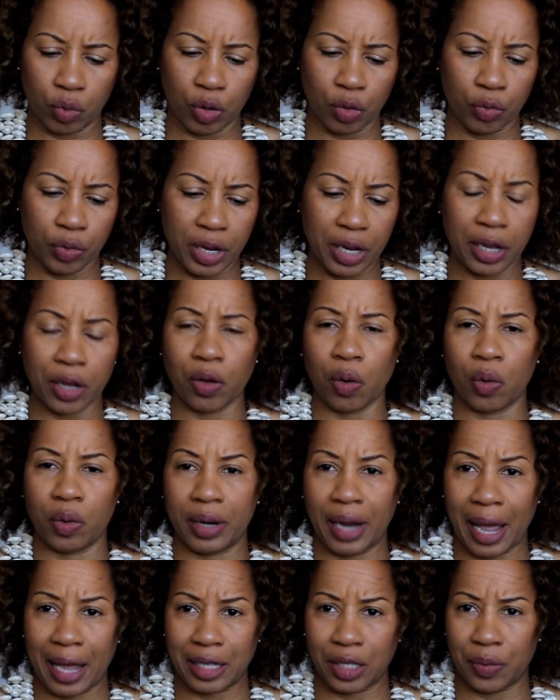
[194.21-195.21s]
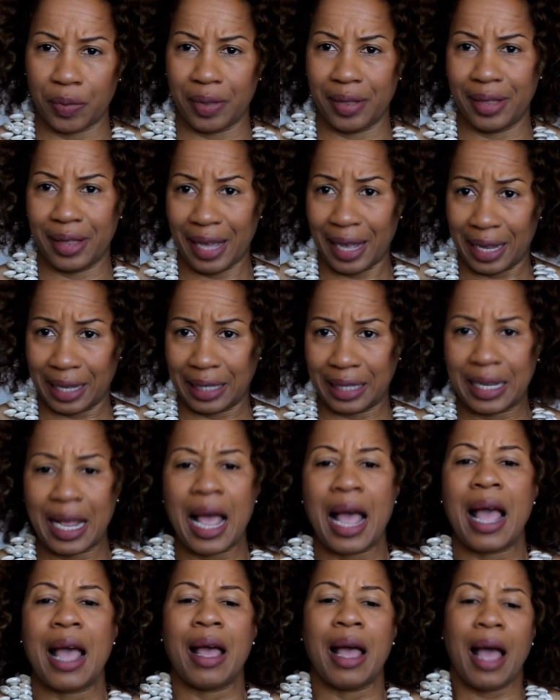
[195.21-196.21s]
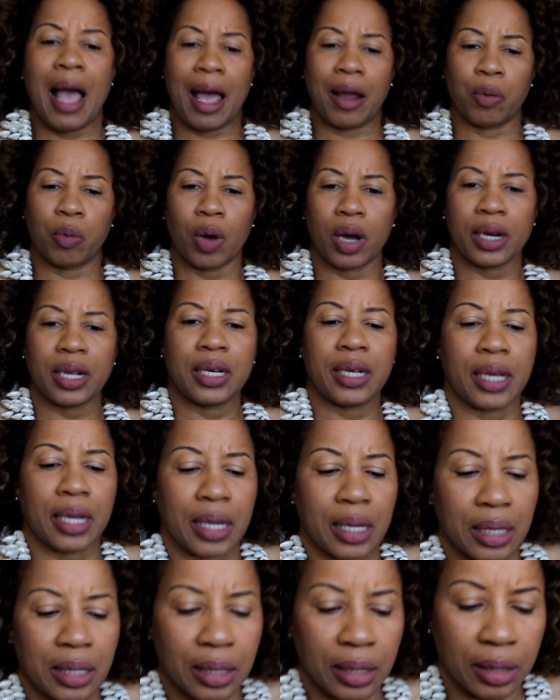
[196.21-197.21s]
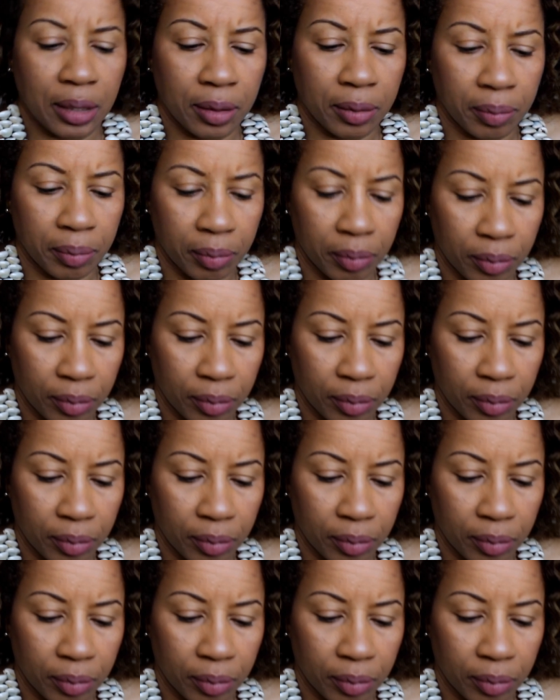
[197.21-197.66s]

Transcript: would really go nice with this. And what it is